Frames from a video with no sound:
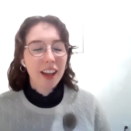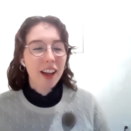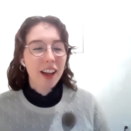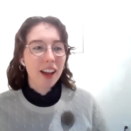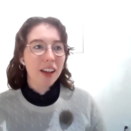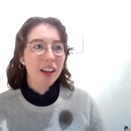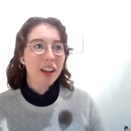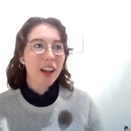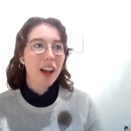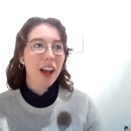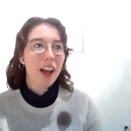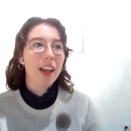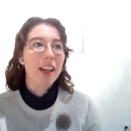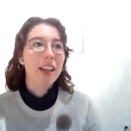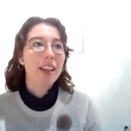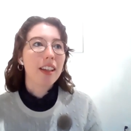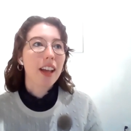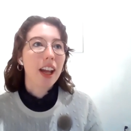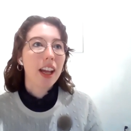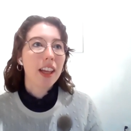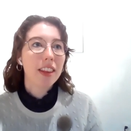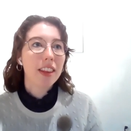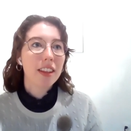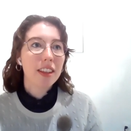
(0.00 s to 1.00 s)
yeah. I,
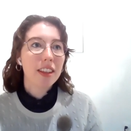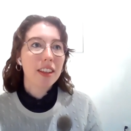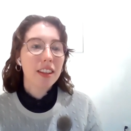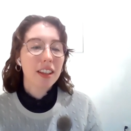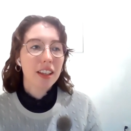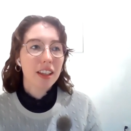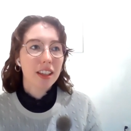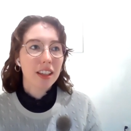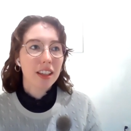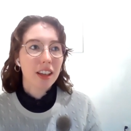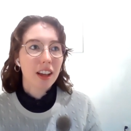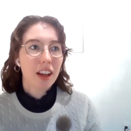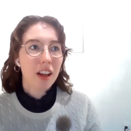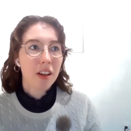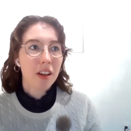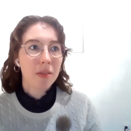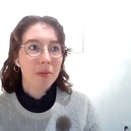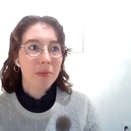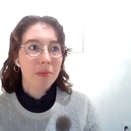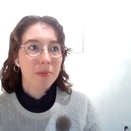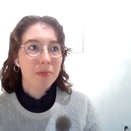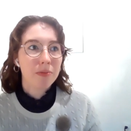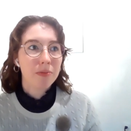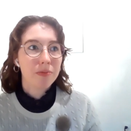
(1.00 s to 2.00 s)
I think that,
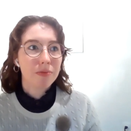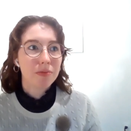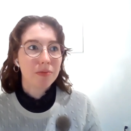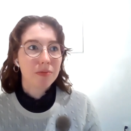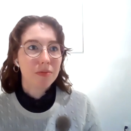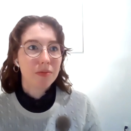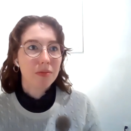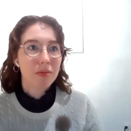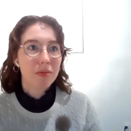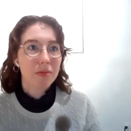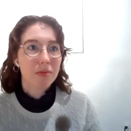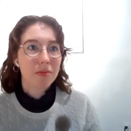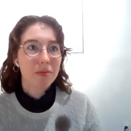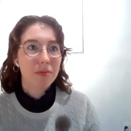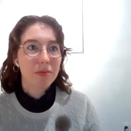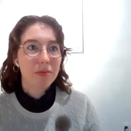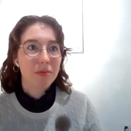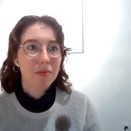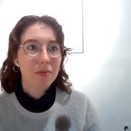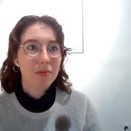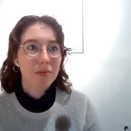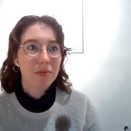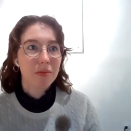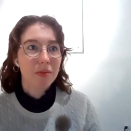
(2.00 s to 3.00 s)
um,
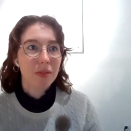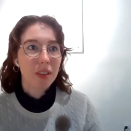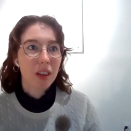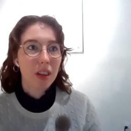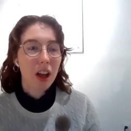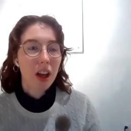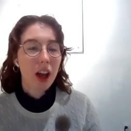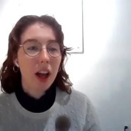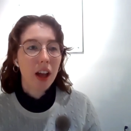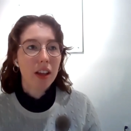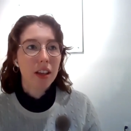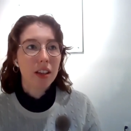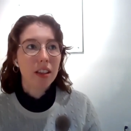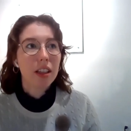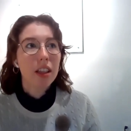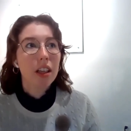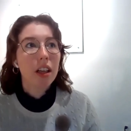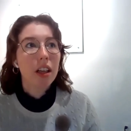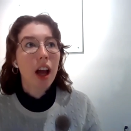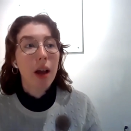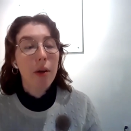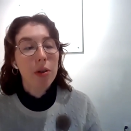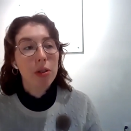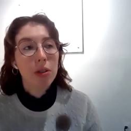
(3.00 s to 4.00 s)
yeah,
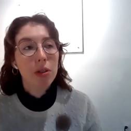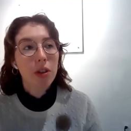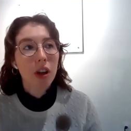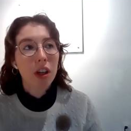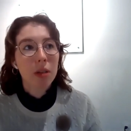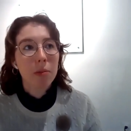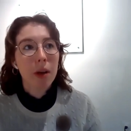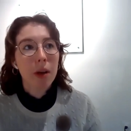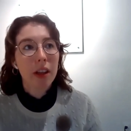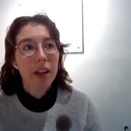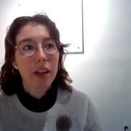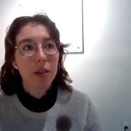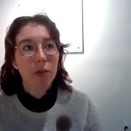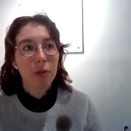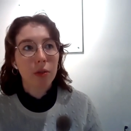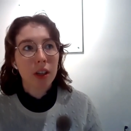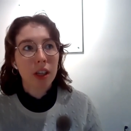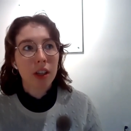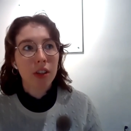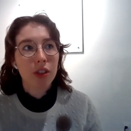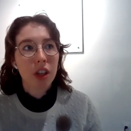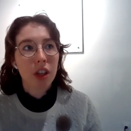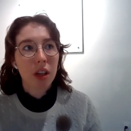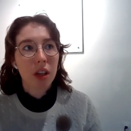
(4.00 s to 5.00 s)
I was talking about like
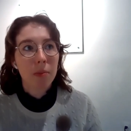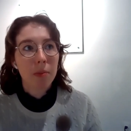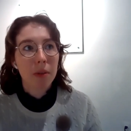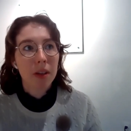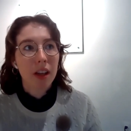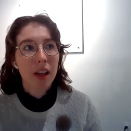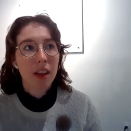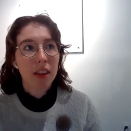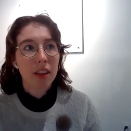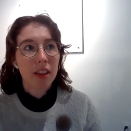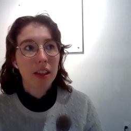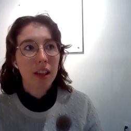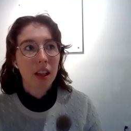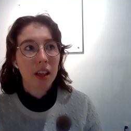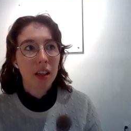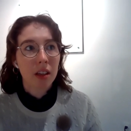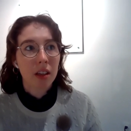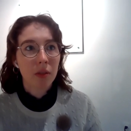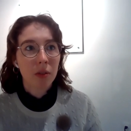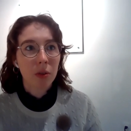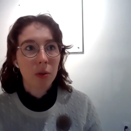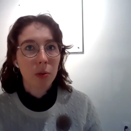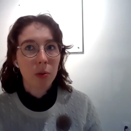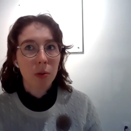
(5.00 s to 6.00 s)
re-enchantment at the
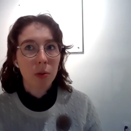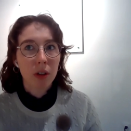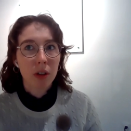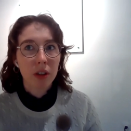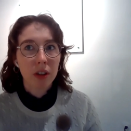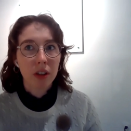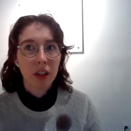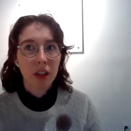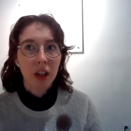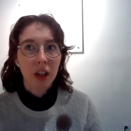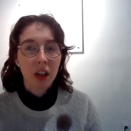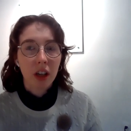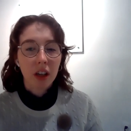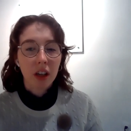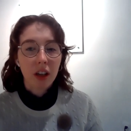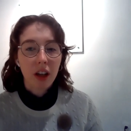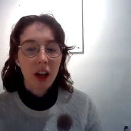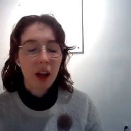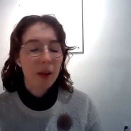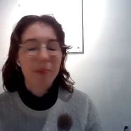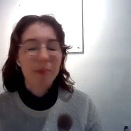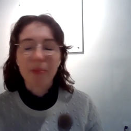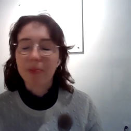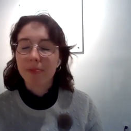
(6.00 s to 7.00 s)
end of the world.
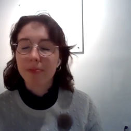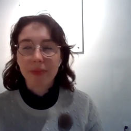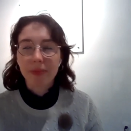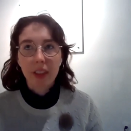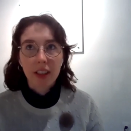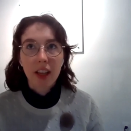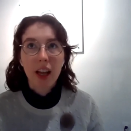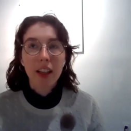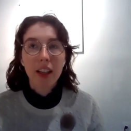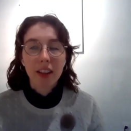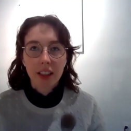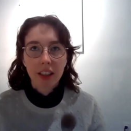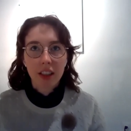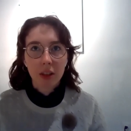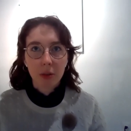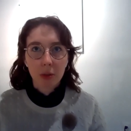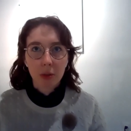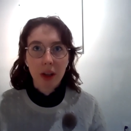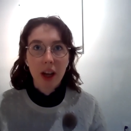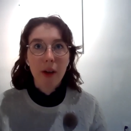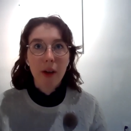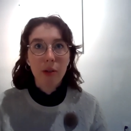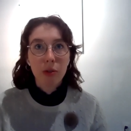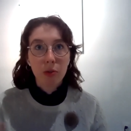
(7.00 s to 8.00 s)
I'm not at the end of the
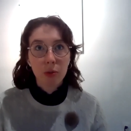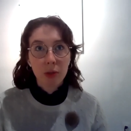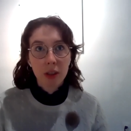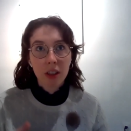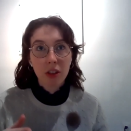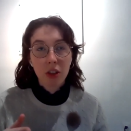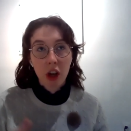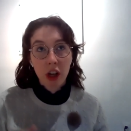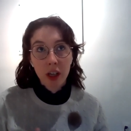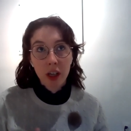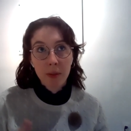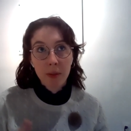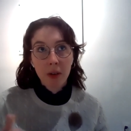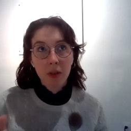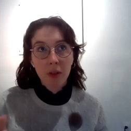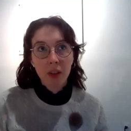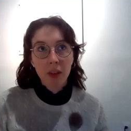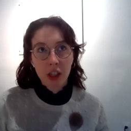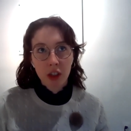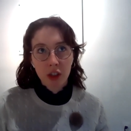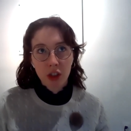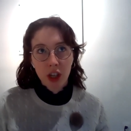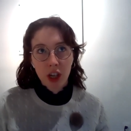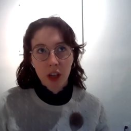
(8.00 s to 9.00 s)
world. I was re talking about
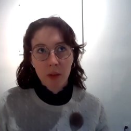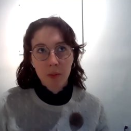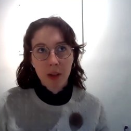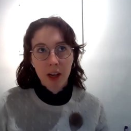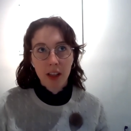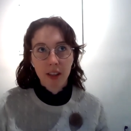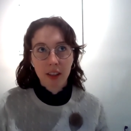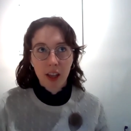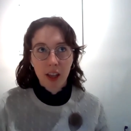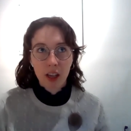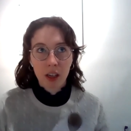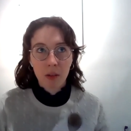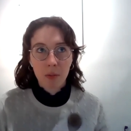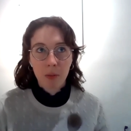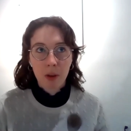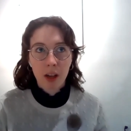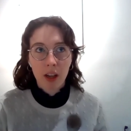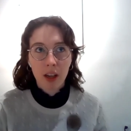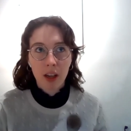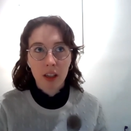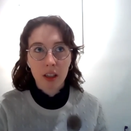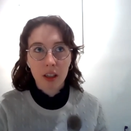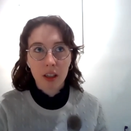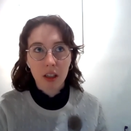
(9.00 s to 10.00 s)
re-enchantment at the end of
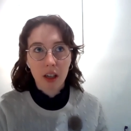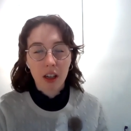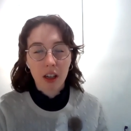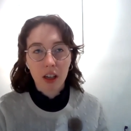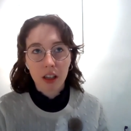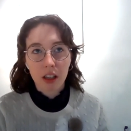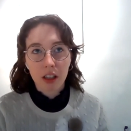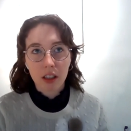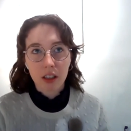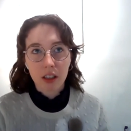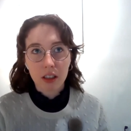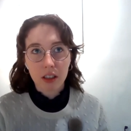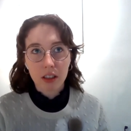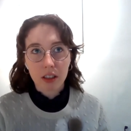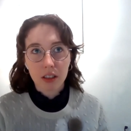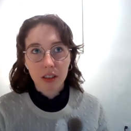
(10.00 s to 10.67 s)
my uh,